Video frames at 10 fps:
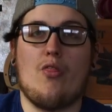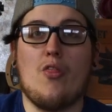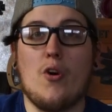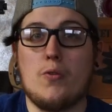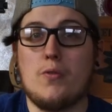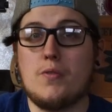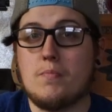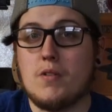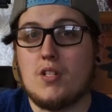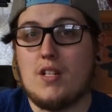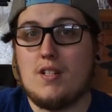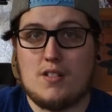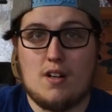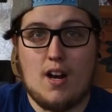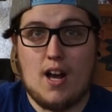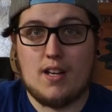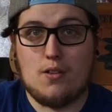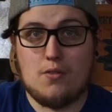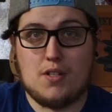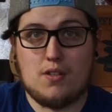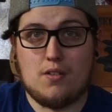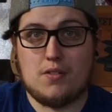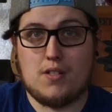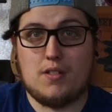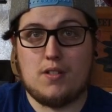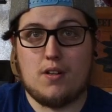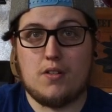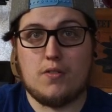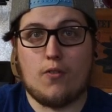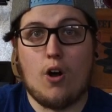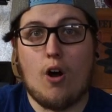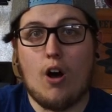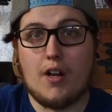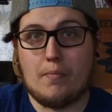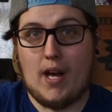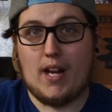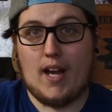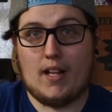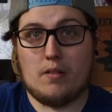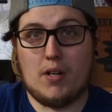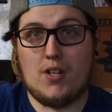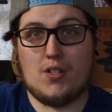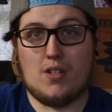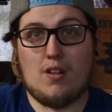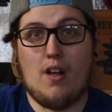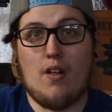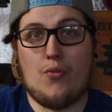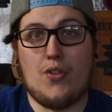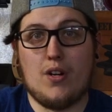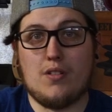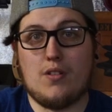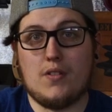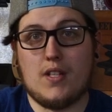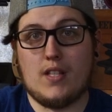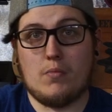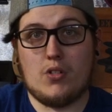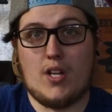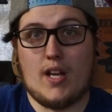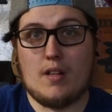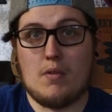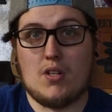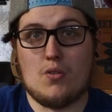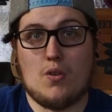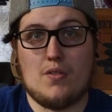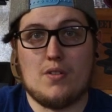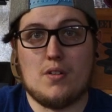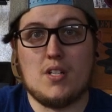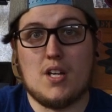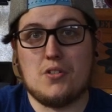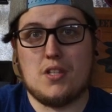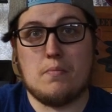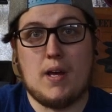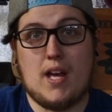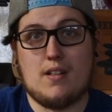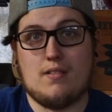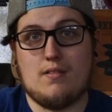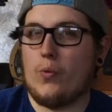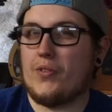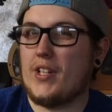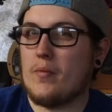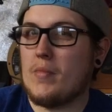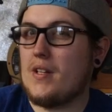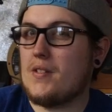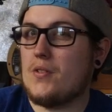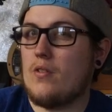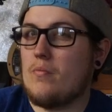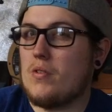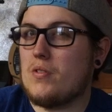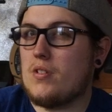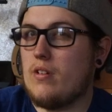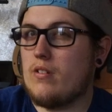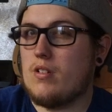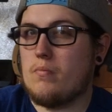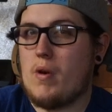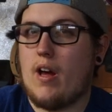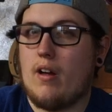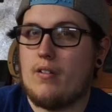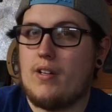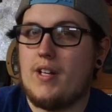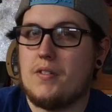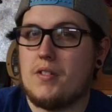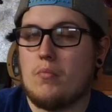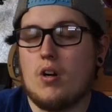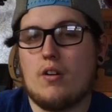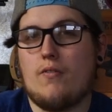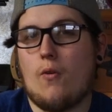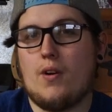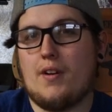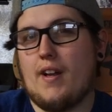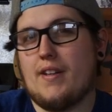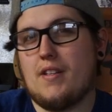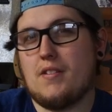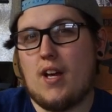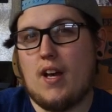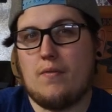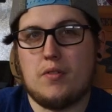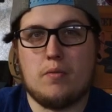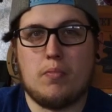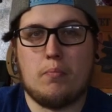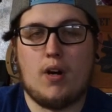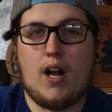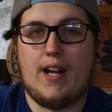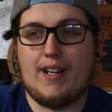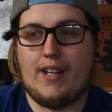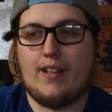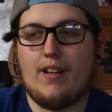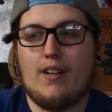those machines are not using those sensors for automatic calibration. They're just using them to check and make sure that they're touching the bed. One thing I'm not super stoked about is the Mark IV does have some propriety.